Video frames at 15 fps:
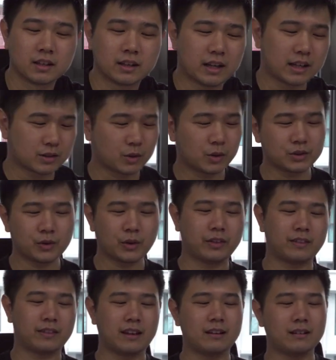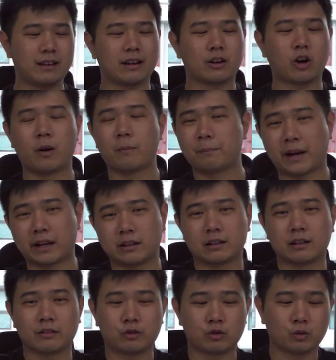It's also thin and compact
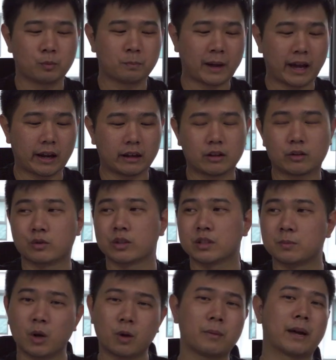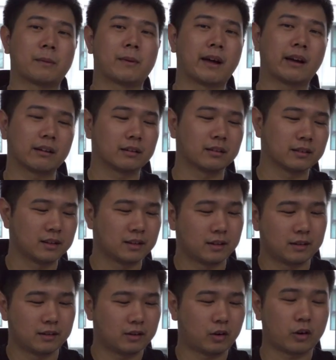enough to pack into a small backpack,
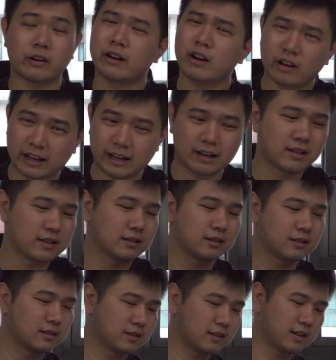or in our case,